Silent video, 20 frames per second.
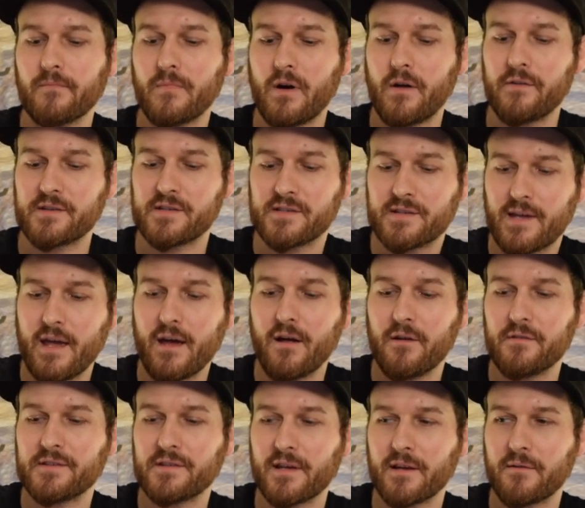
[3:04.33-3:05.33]
On the
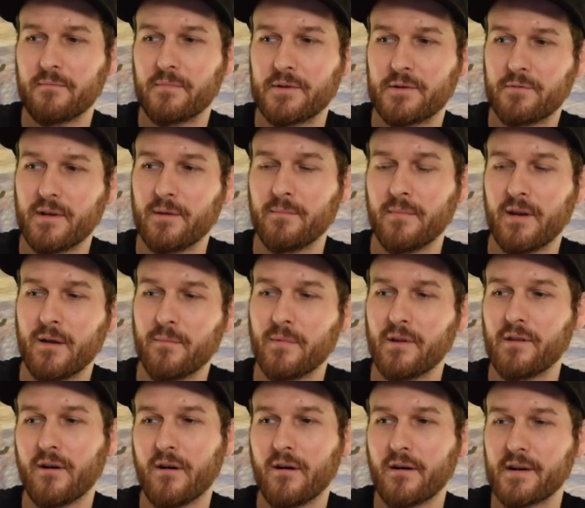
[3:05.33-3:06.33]
scale, it's like between medium
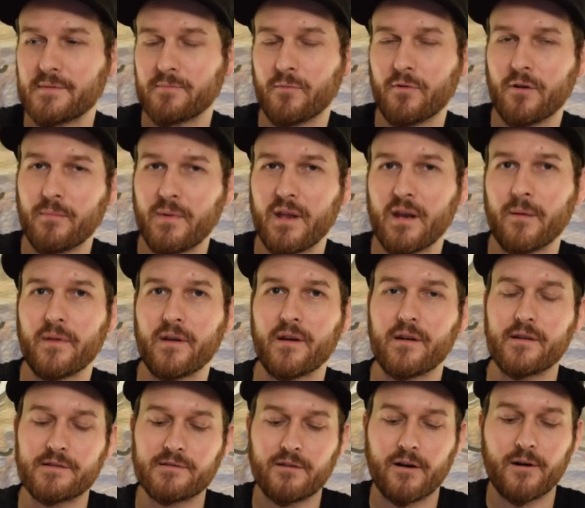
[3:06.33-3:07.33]
and long, it's more medium than
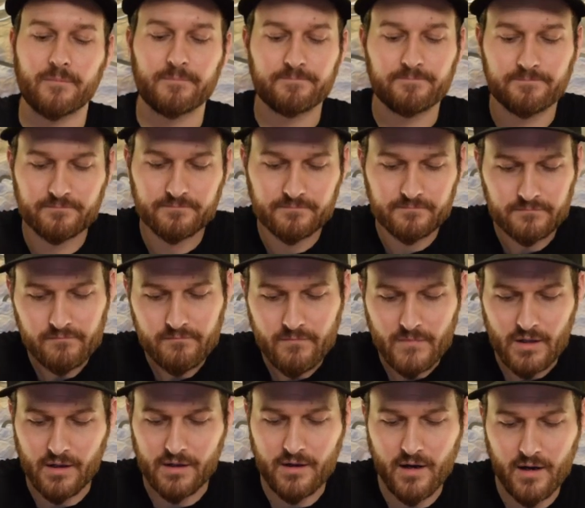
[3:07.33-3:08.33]
it is long.
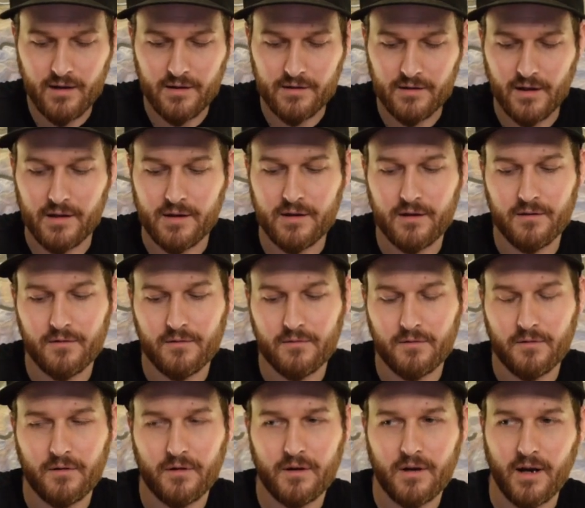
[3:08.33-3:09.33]
It kind of like
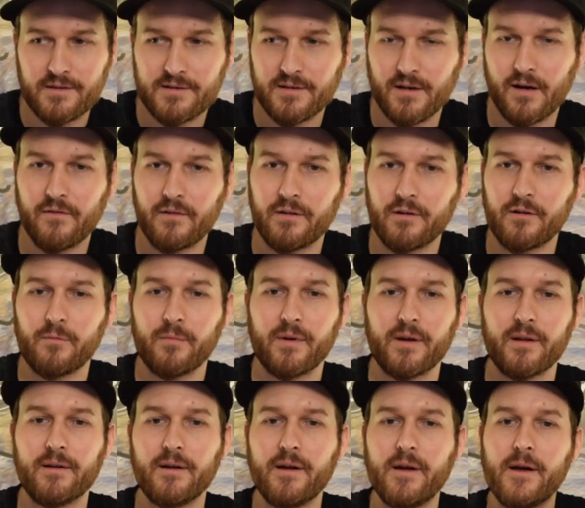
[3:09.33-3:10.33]
cuts off a little
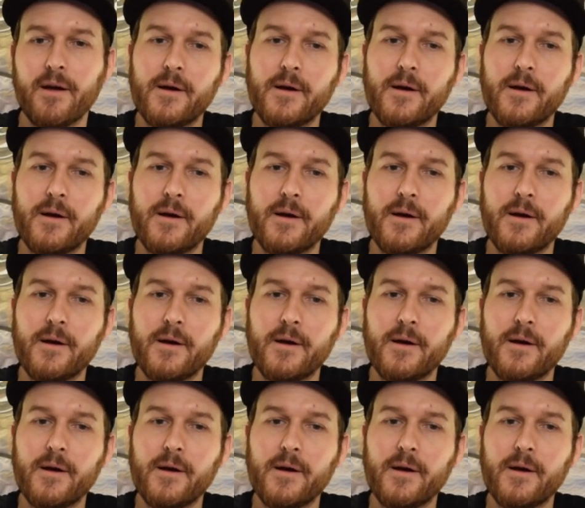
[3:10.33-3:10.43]
bit.